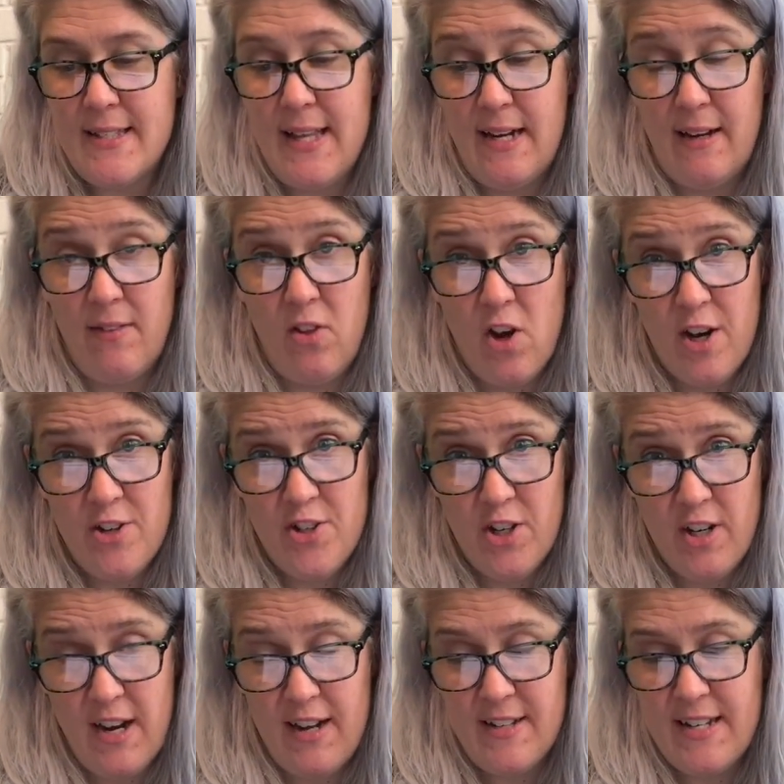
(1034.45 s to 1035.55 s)
in a larger
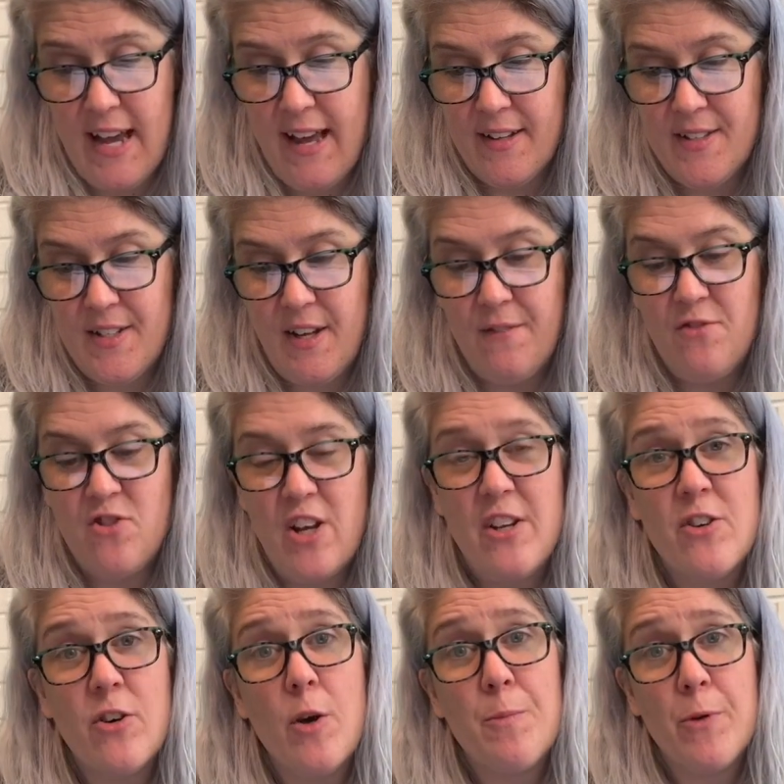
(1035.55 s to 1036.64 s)
context of
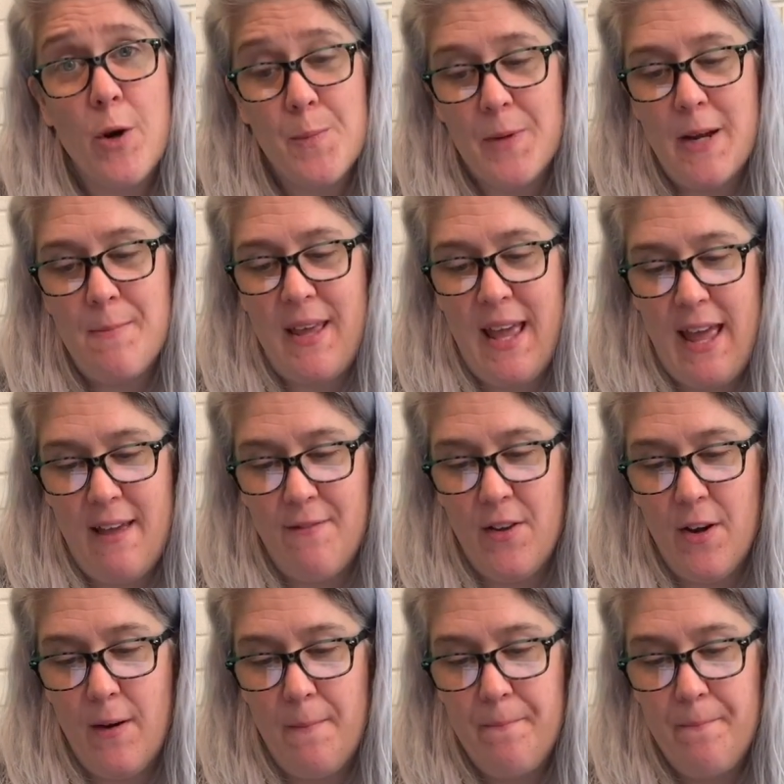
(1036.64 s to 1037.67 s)
gender-appropriate behavior,